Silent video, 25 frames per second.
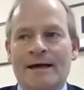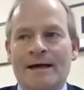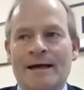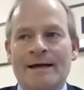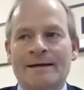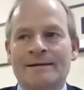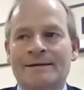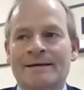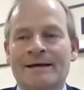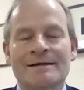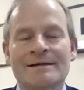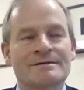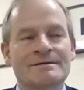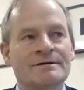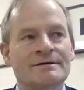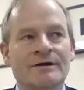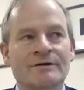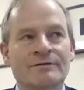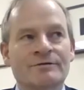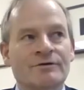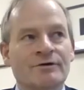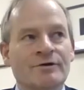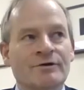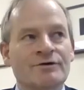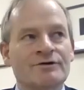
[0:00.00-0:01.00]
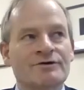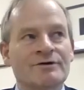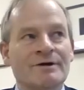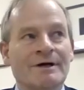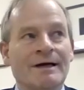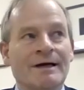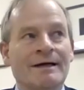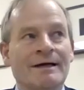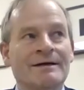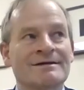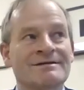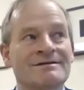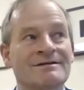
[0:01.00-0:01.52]
And that's not good,
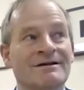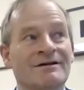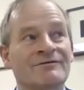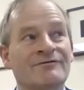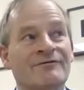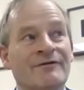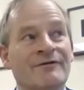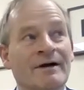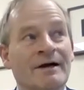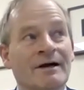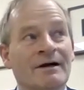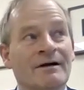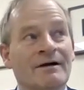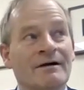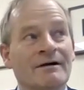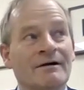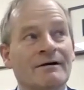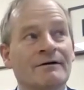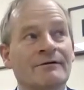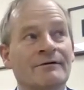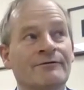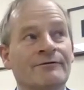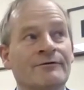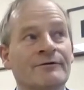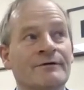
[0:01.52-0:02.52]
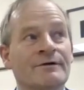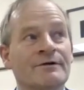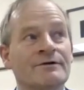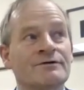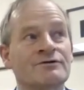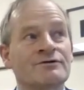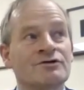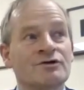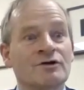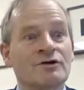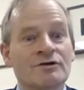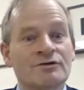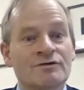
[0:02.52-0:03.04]
and it's not fair for the
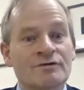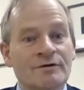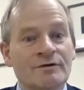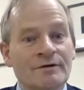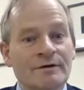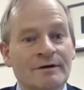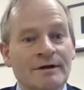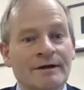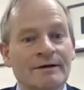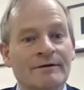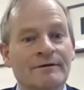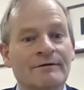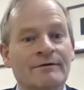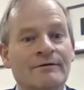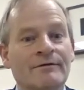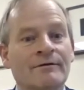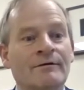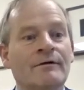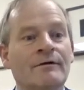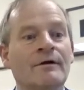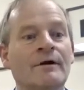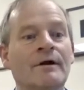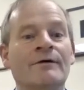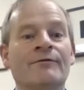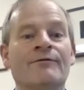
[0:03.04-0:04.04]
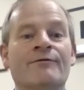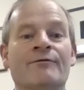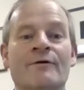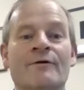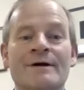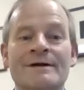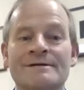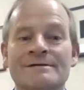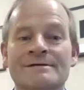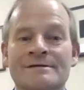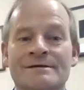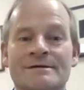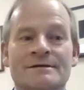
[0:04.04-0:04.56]
children. That if, for
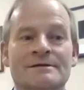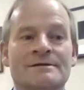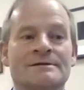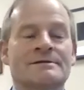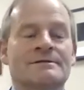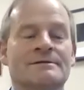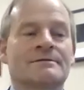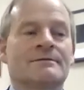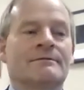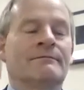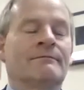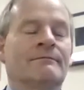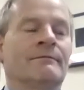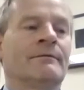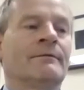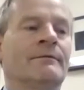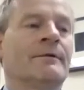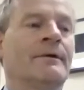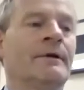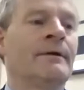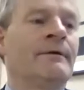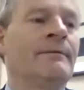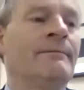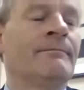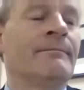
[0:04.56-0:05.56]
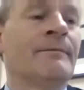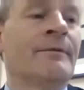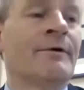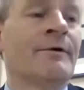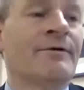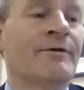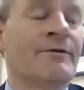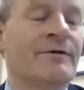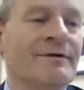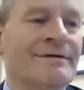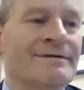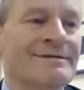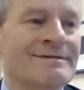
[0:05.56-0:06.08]
instance, the
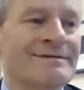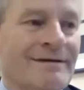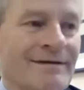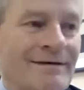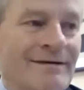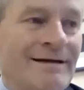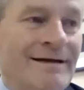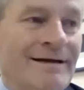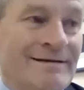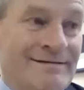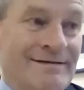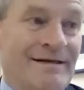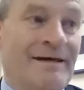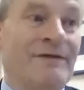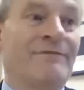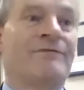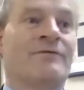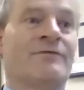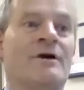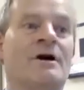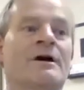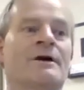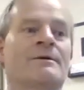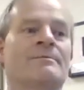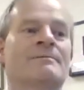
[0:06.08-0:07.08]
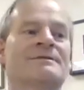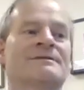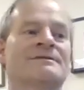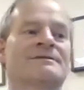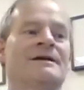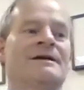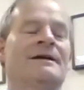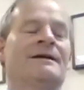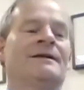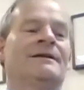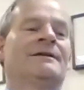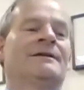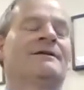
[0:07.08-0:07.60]
mother is, let's say, for argument's
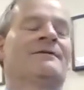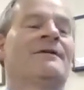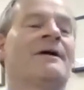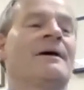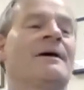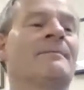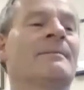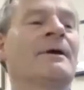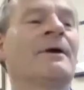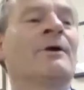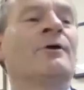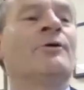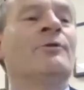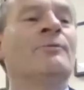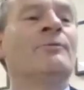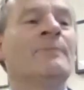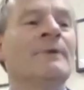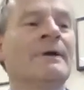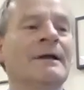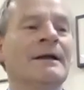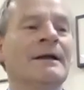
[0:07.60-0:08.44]
sake, in the family home,